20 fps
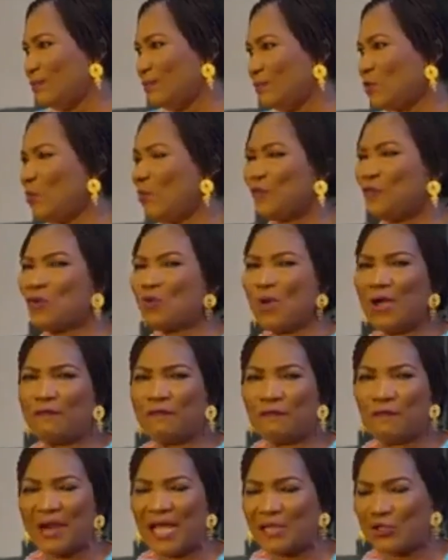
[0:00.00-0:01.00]
Some of you are
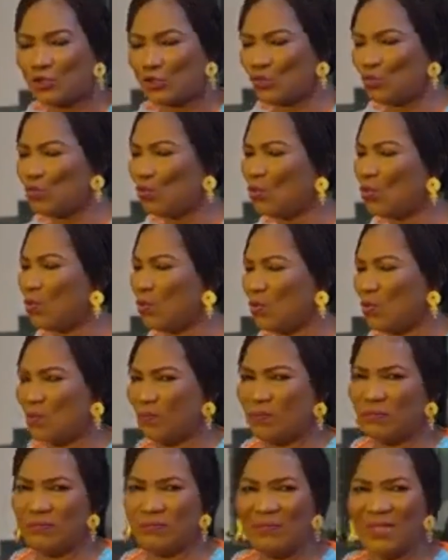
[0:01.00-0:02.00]
flying too low.
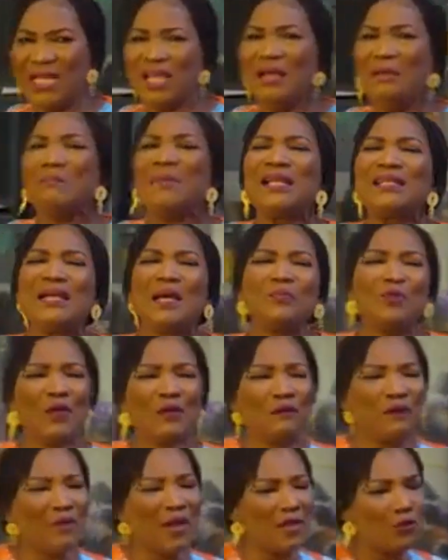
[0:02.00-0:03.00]
Madam, you
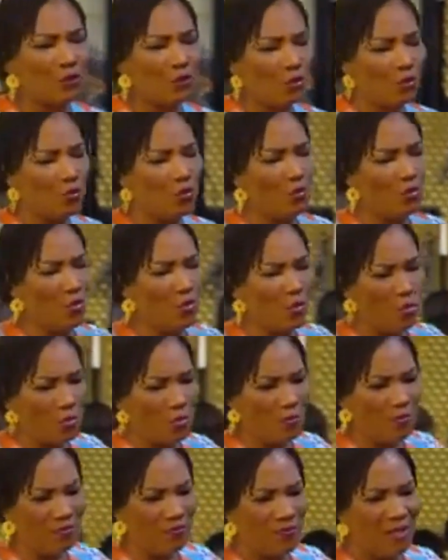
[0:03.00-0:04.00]
are flying too low.
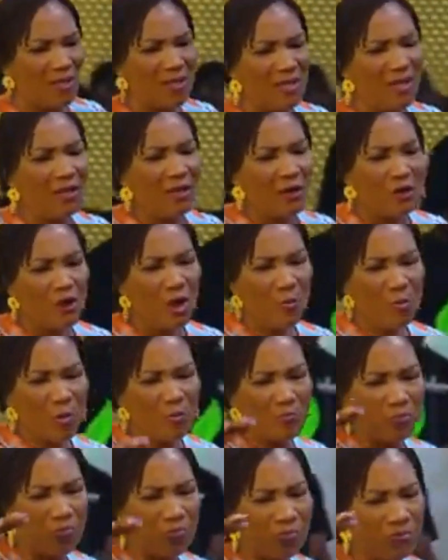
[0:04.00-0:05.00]
Come
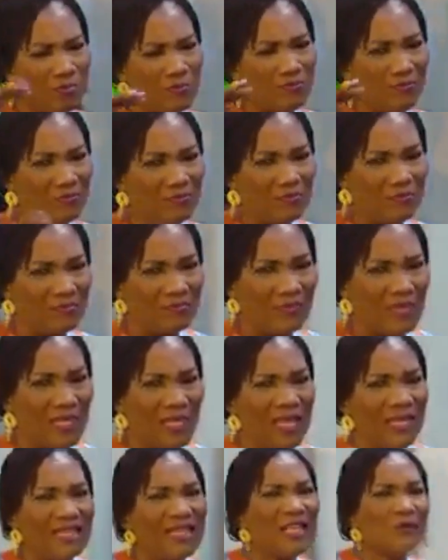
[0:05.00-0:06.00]
up.
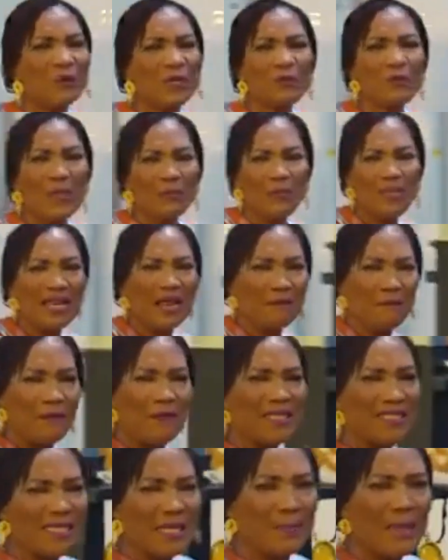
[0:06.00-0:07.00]
That's why you are being
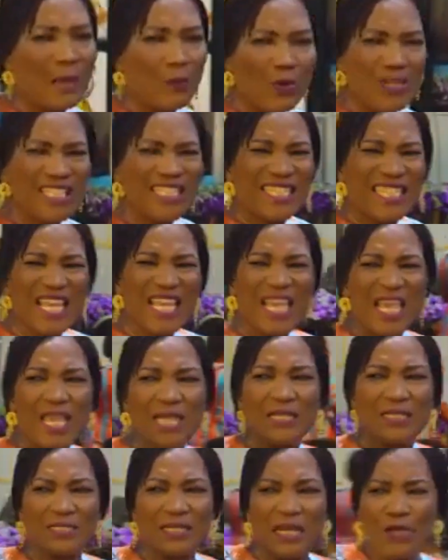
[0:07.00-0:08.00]
affected by what
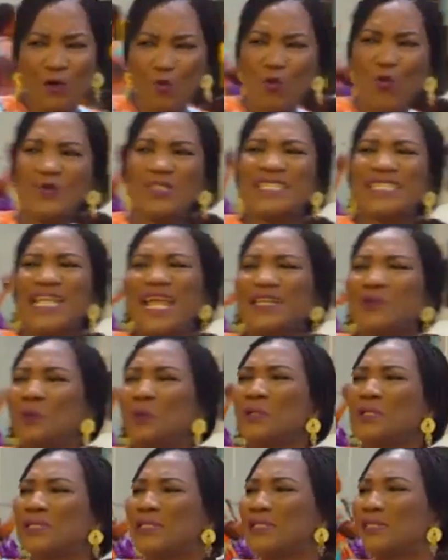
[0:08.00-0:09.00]
chickens. Who said
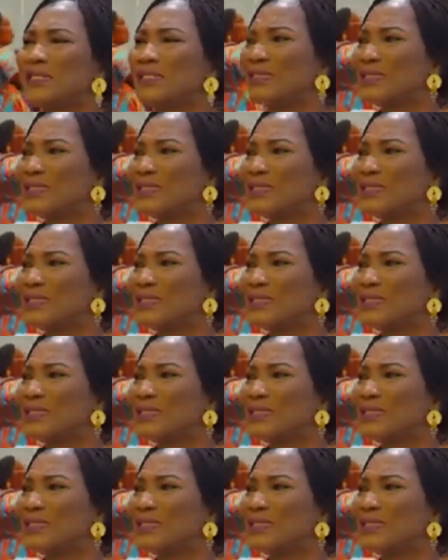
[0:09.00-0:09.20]
what?